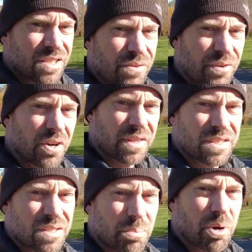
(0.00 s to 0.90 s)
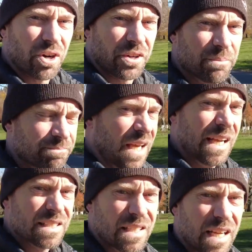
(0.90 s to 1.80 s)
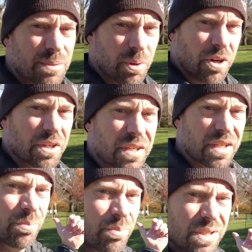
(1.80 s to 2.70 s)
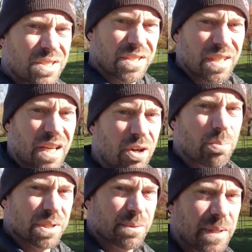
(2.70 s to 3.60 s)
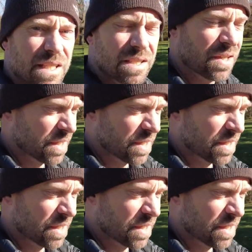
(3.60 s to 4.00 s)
So far, this is a park, and it's a nice park, but it's just a lot of open space.